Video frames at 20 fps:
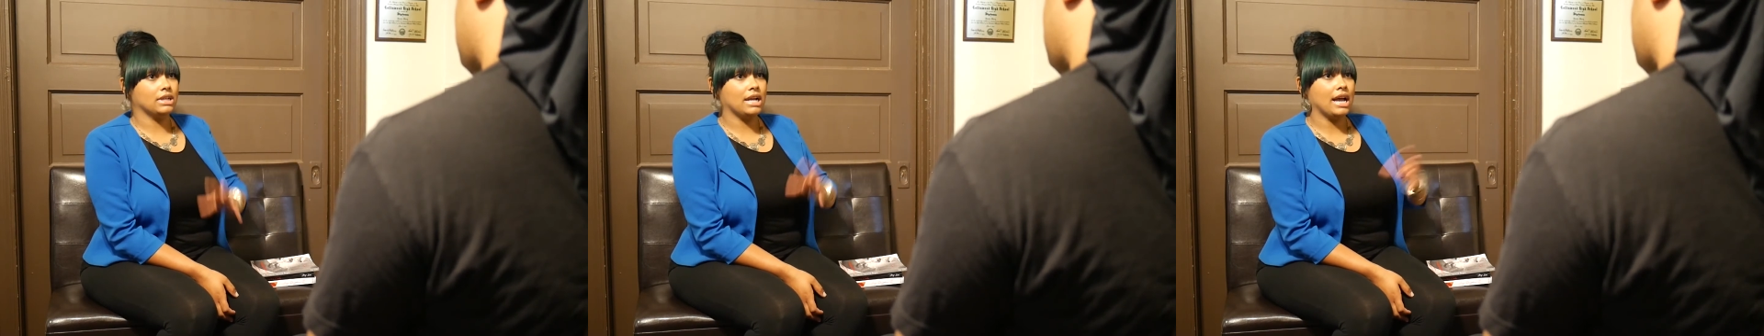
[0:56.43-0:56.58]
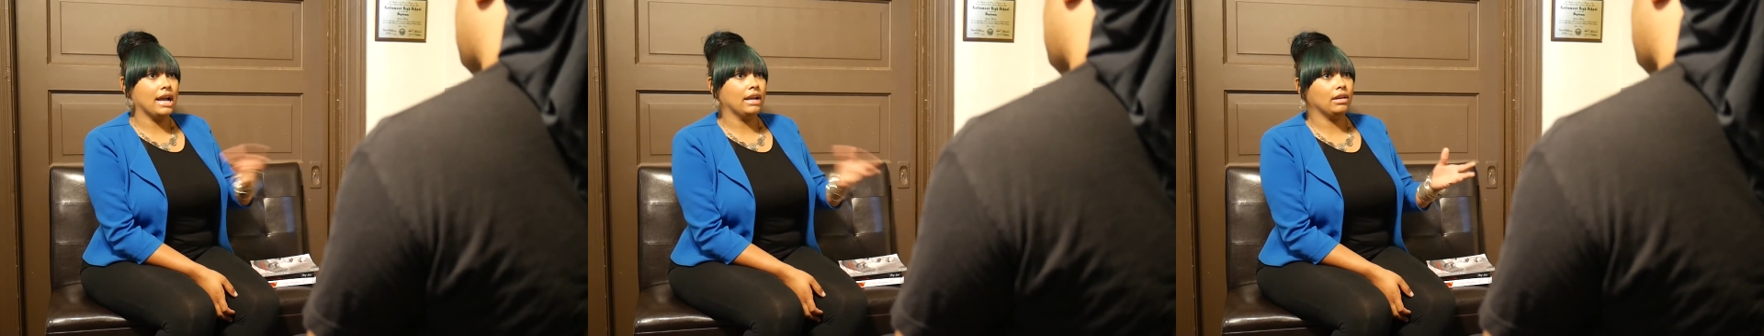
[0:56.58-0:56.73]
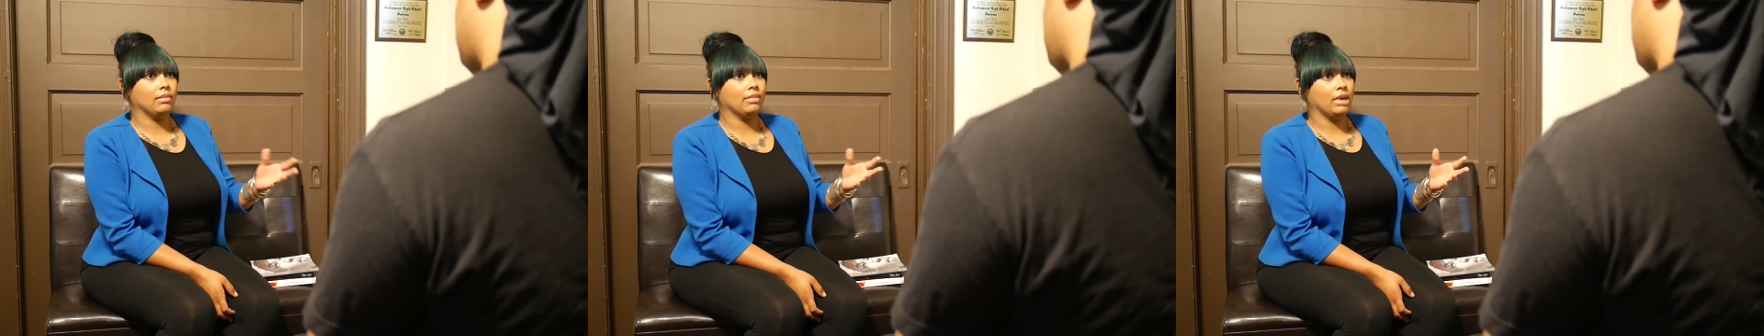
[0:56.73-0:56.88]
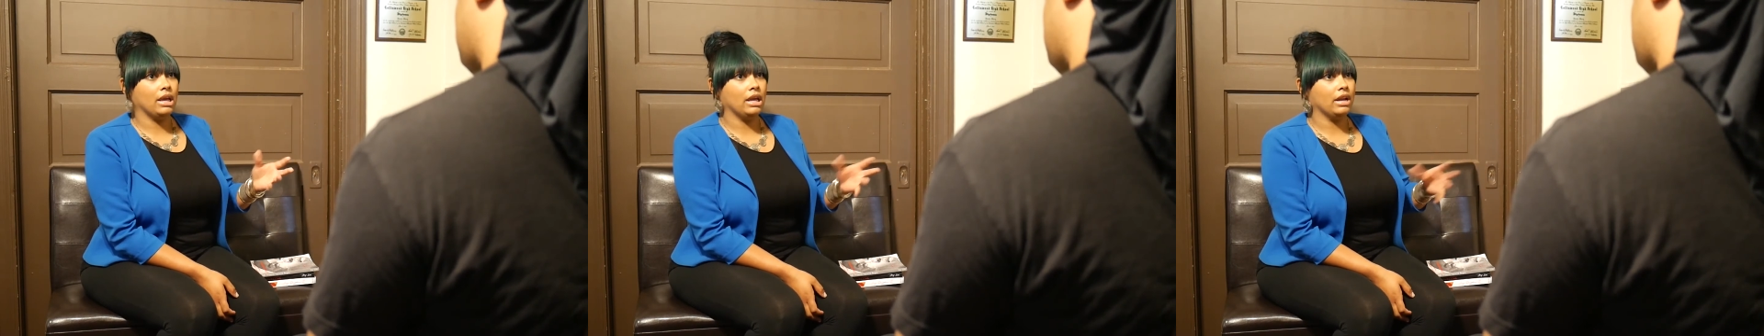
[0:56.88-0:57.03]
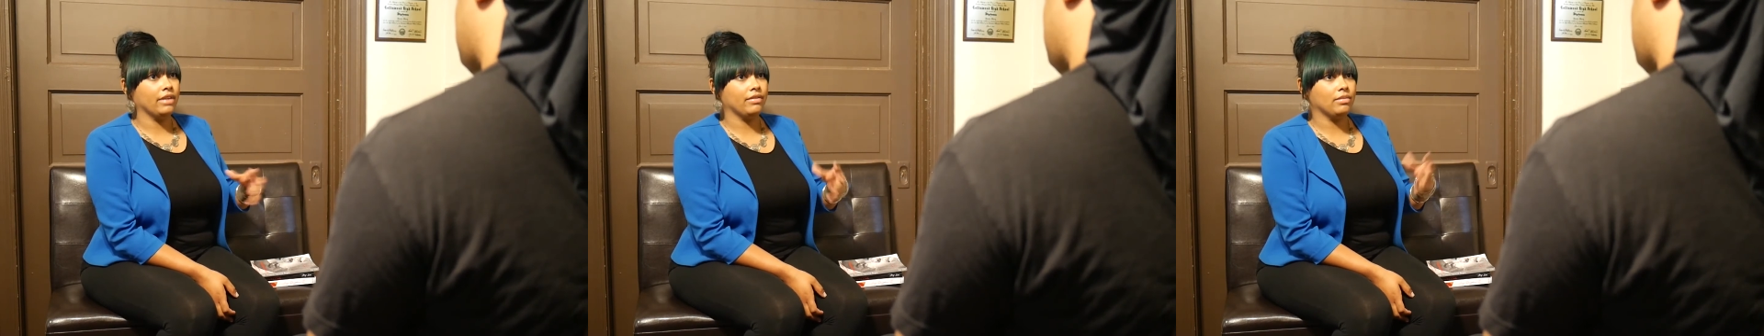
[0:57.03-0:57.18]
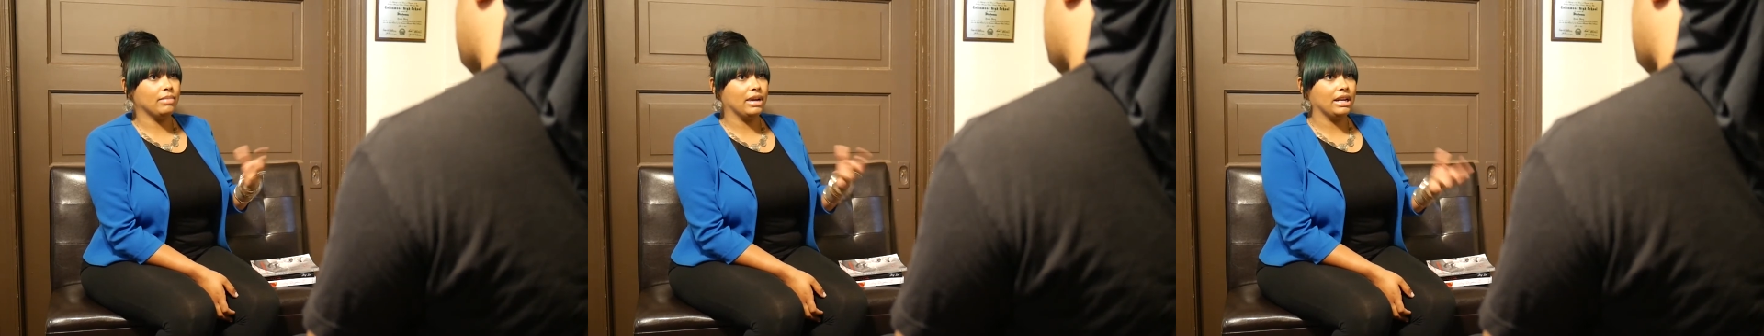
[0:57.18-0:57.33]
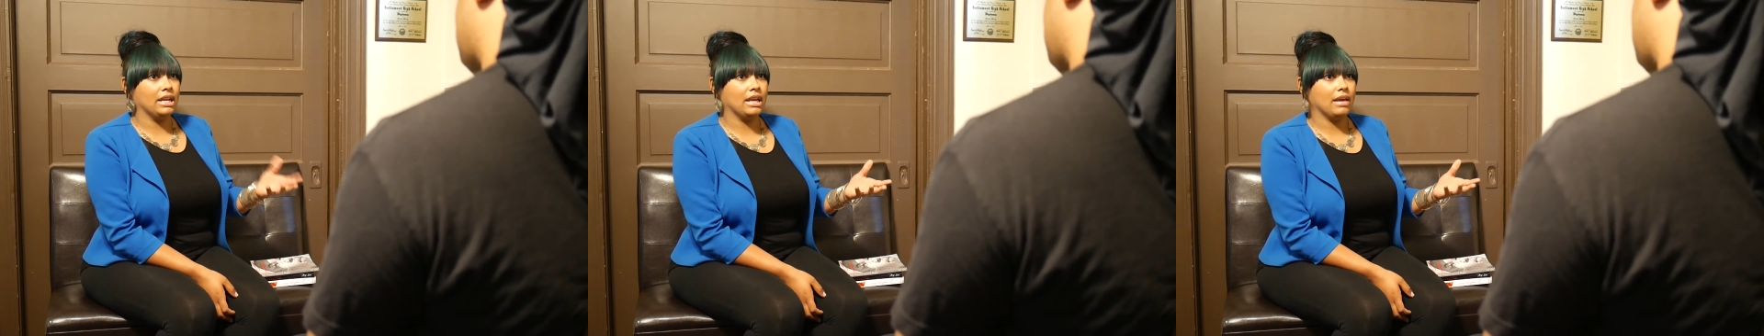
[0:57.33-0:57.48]
high demand.
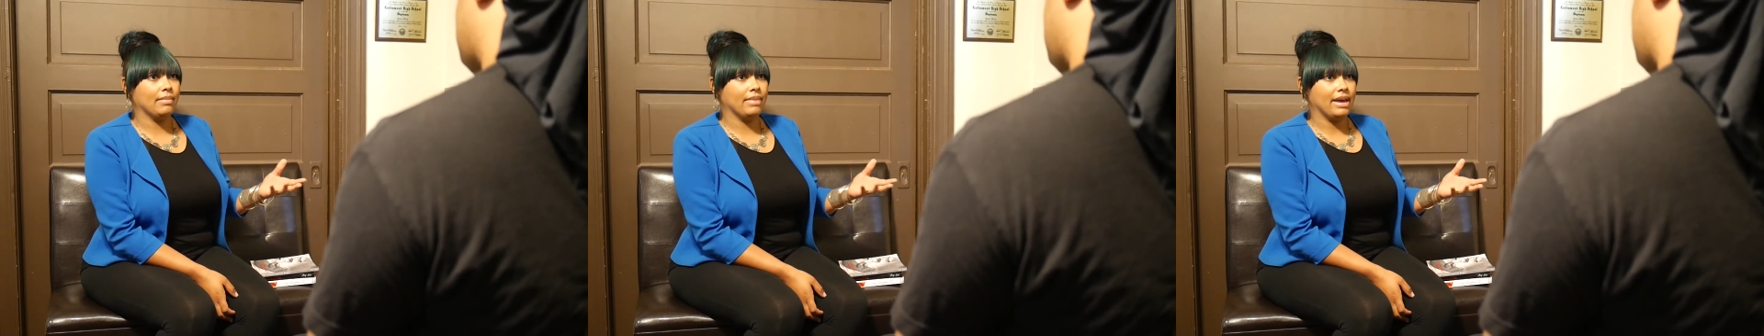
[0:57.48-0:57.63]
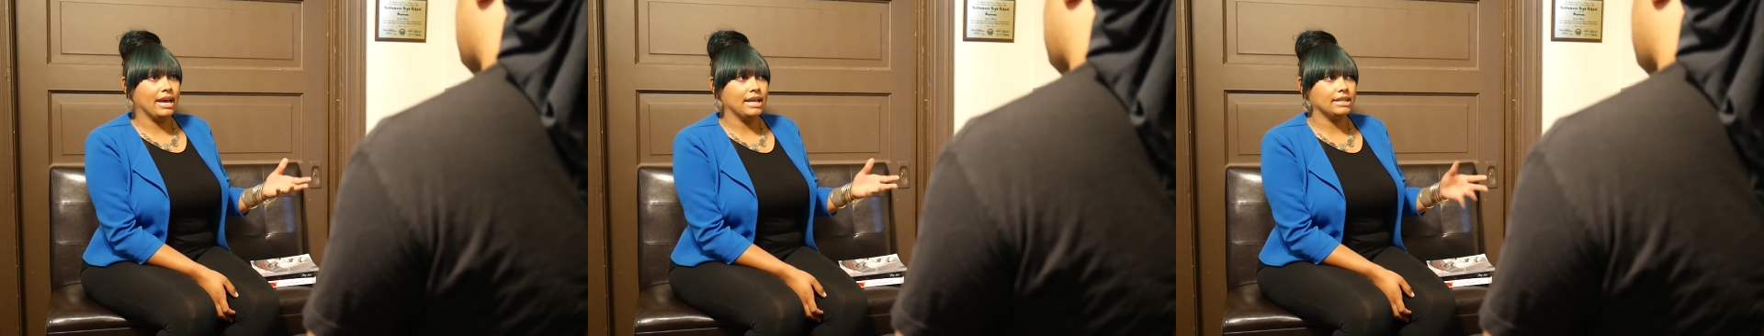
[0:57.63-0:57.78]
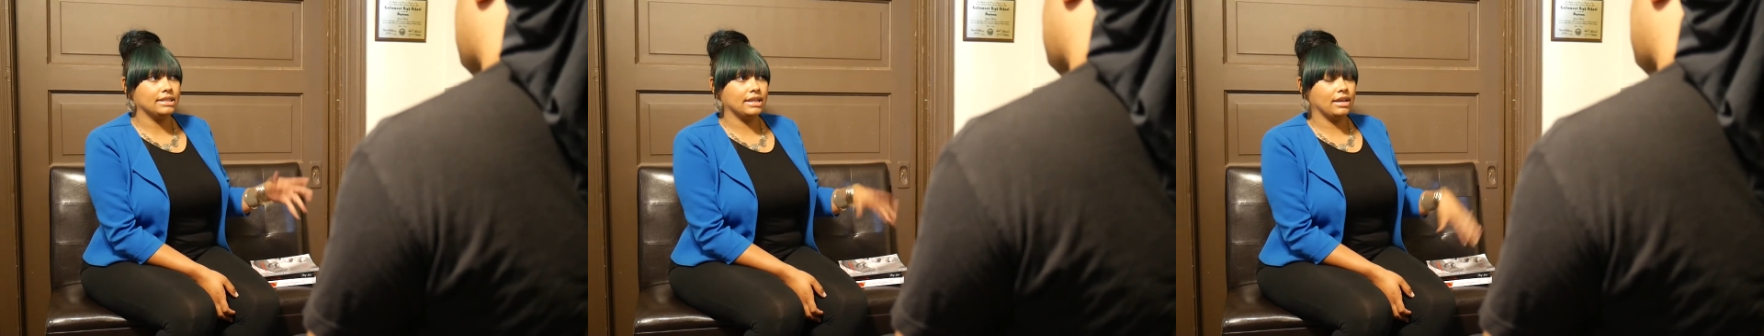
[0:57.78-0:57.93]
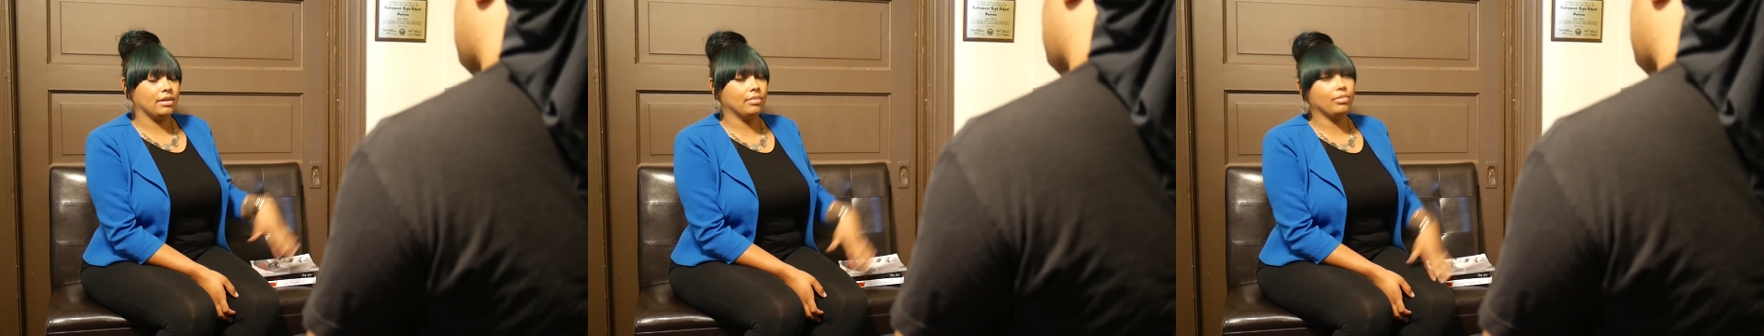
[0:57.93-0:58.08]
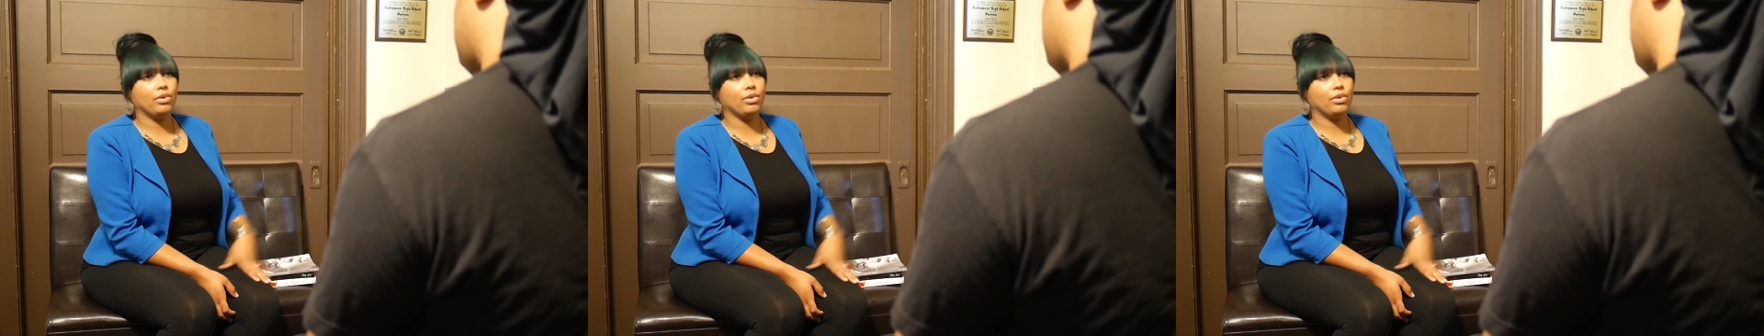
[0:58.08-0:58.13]
Everybody kept asking.